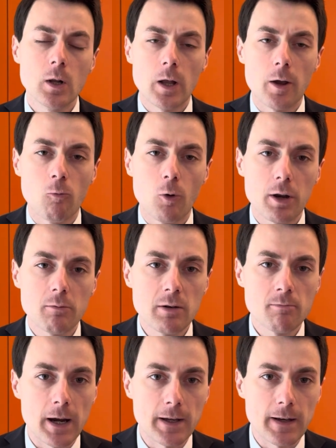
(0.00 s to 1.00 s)
And what I mean
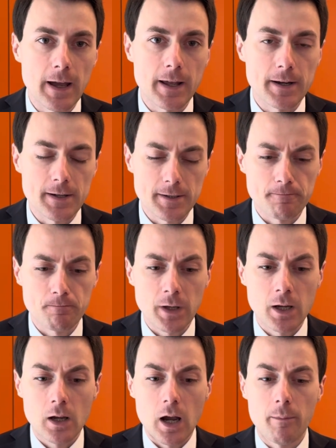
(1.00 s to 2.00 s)
by that is,
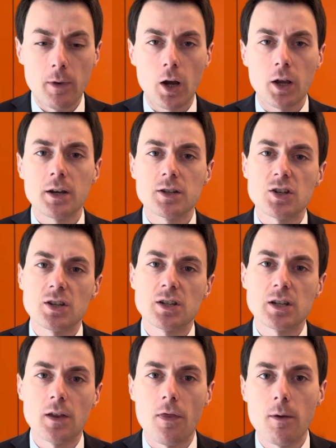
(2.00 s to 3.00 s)
I'm not gonna just
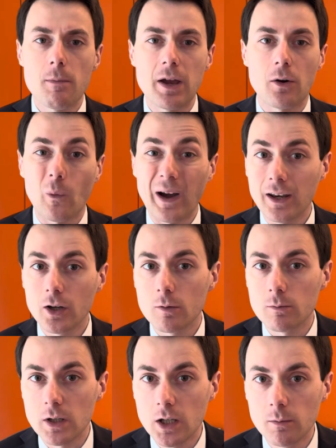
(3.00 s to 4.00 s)
send them a
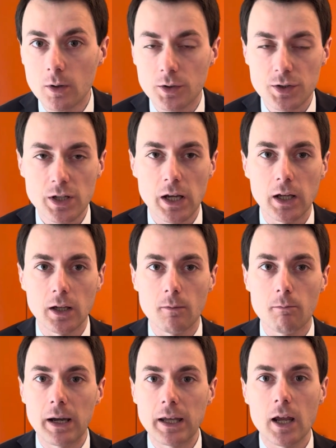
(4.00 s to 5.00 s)
random email saying,
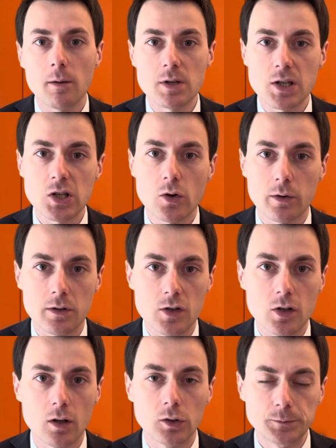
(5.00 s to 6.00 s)
my name is
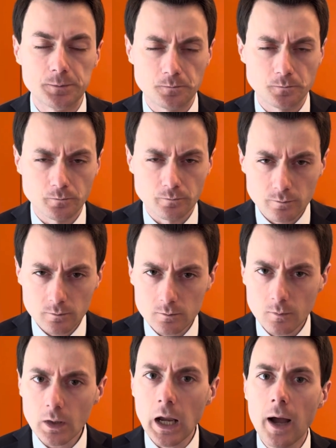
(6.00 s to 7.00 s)
so-and-so.
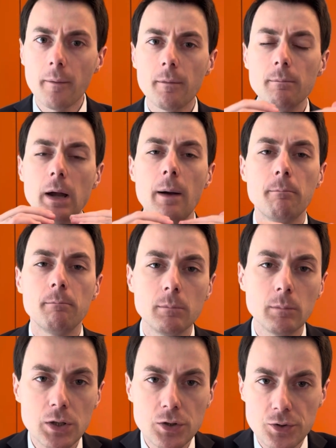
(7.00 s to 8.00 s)

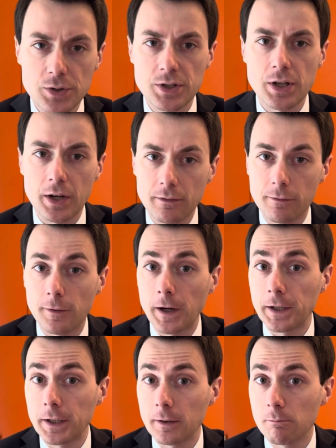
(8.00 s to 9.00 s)
I'm interested in
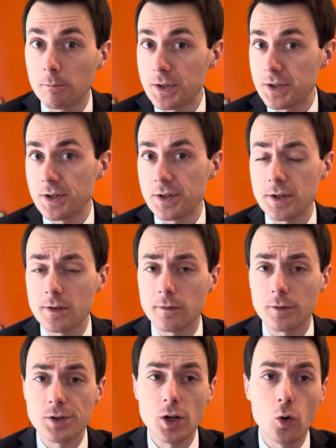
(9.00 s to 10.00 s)
finding businesses for
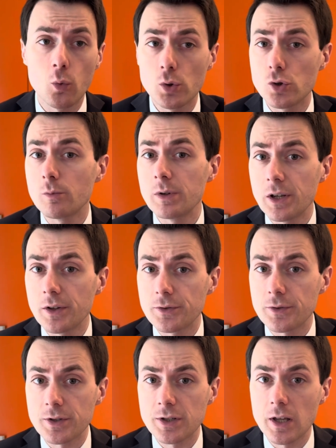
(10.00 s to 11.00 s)
sale. Would you be
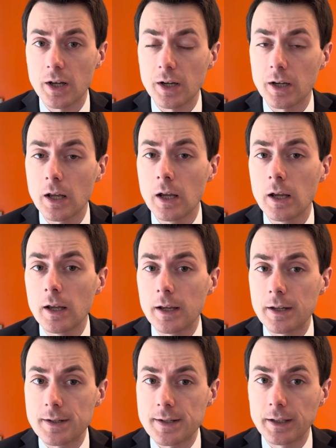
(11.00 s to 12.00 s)
interested
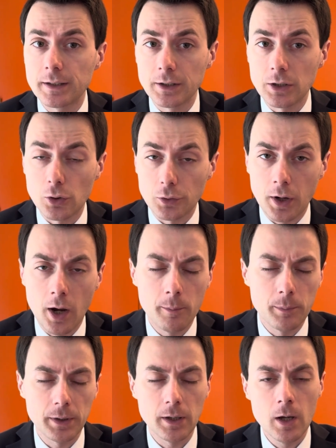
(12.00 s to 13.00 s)
in selling your
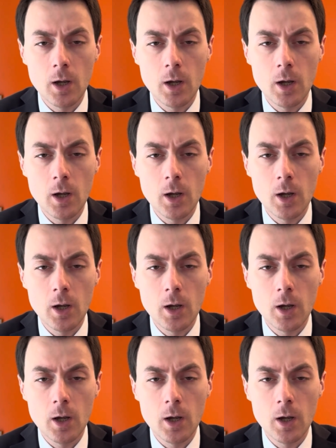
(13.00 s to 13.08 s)
company?